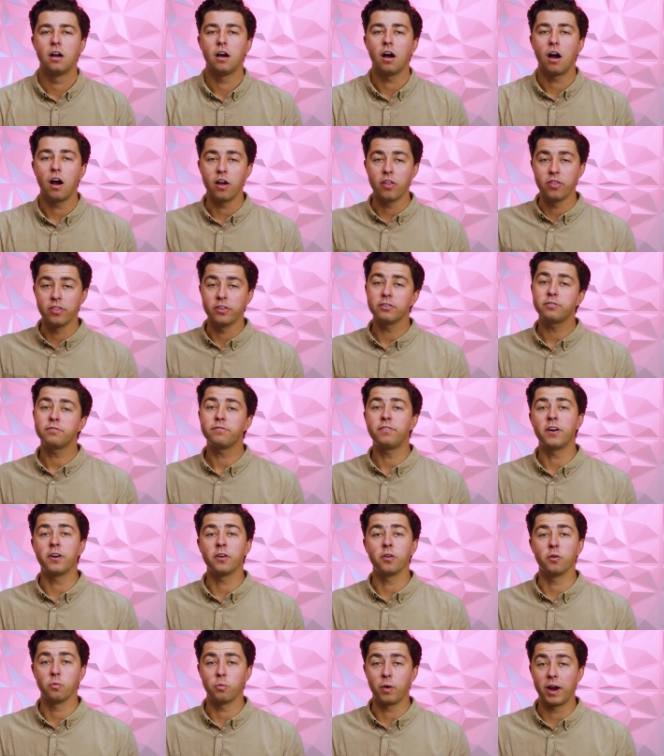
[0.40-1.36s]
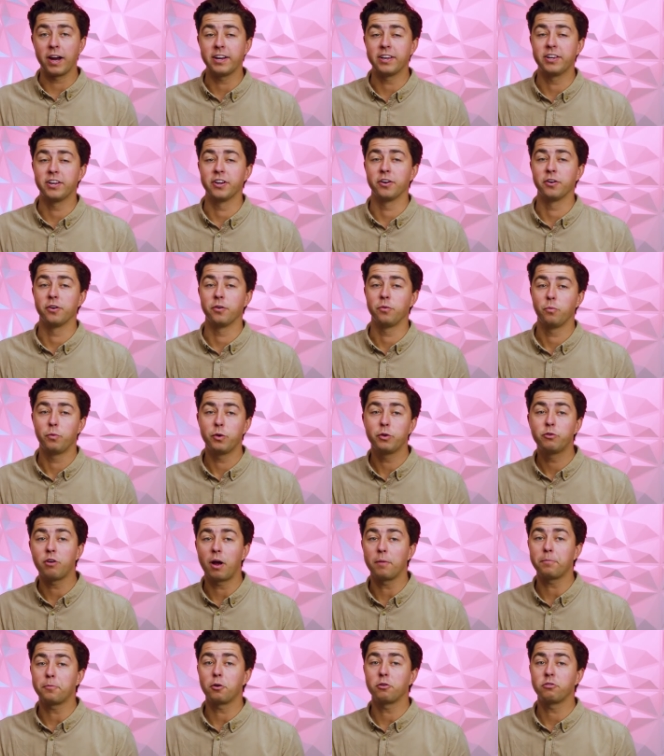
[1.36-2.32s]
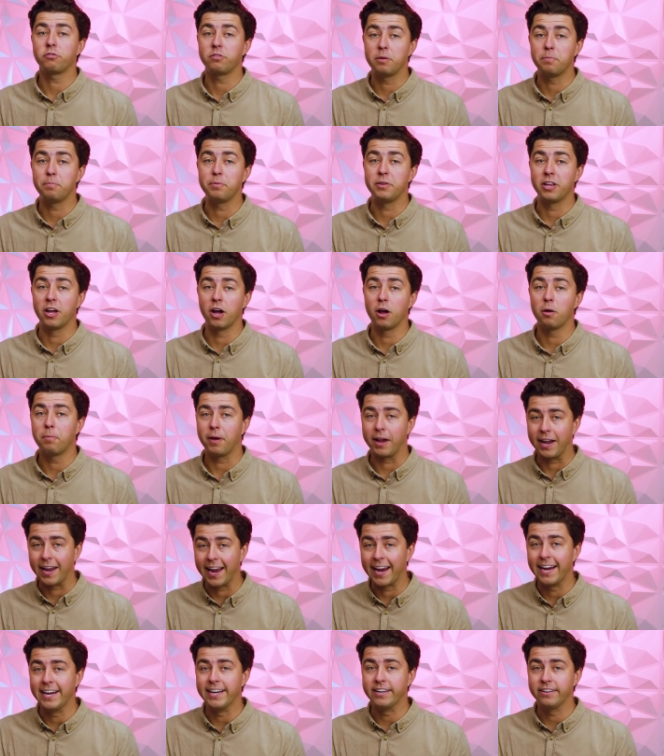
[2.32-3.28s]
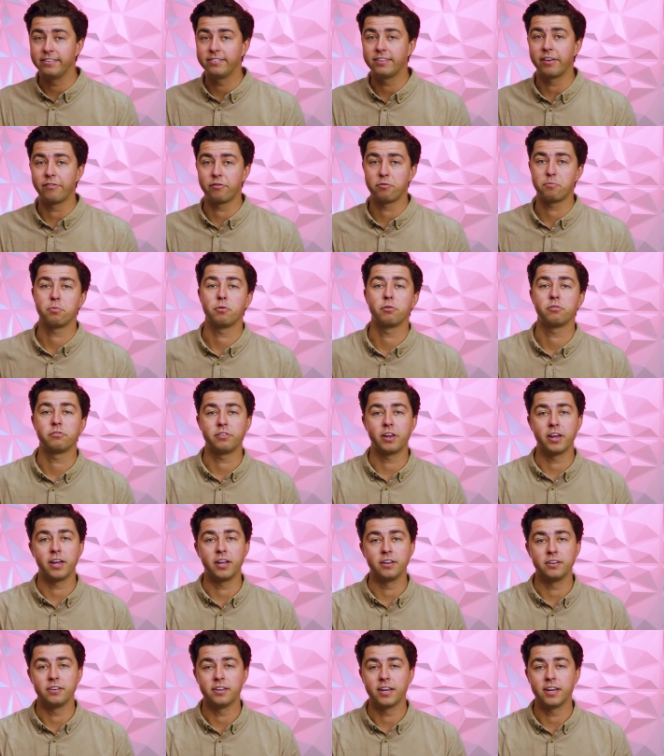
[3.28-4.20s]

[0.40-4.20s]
On this funnel right here, we dropped our CPL by 87%,